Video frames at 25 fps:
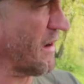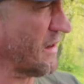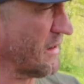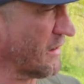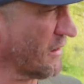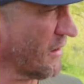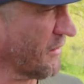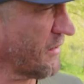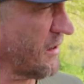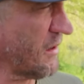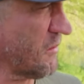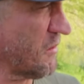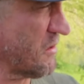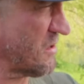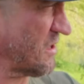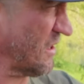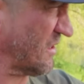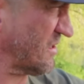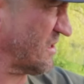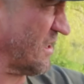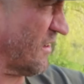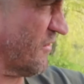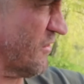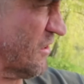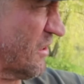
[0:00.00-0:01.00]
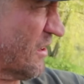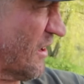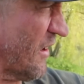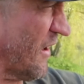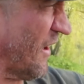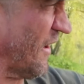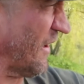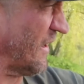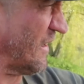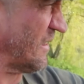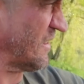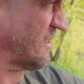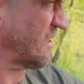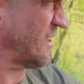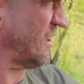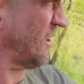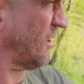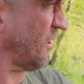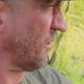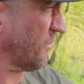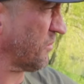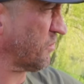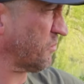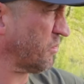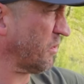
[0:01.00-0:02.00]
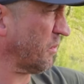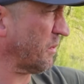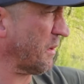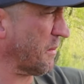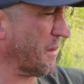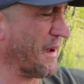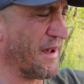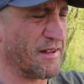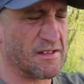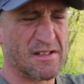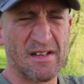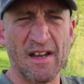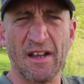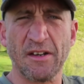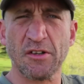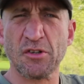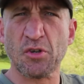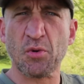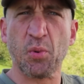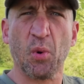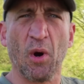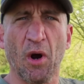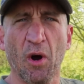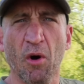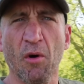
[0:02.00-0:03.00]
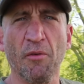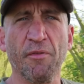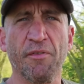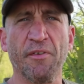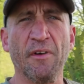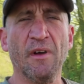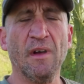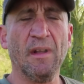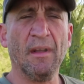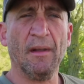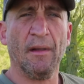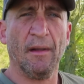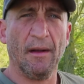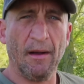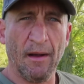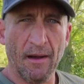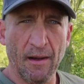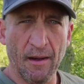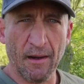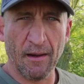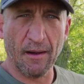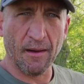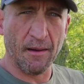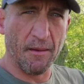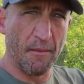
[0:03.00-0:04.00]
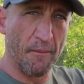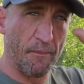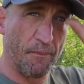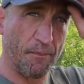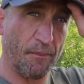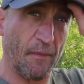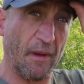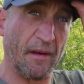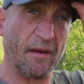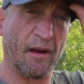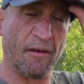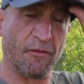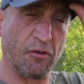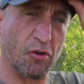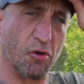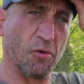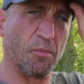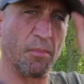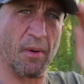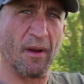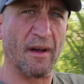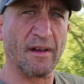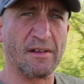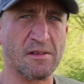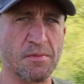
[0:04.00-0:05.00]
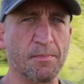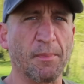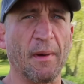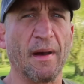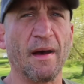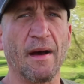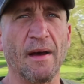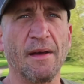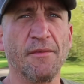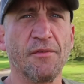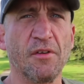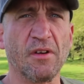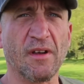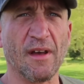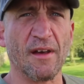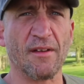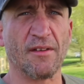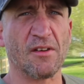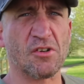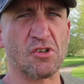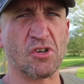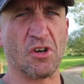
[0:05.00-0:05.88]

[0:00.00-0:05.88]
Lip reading: end. I think we're 6, 7, and 8, that's probably about 10, 12, another good place. But if you get the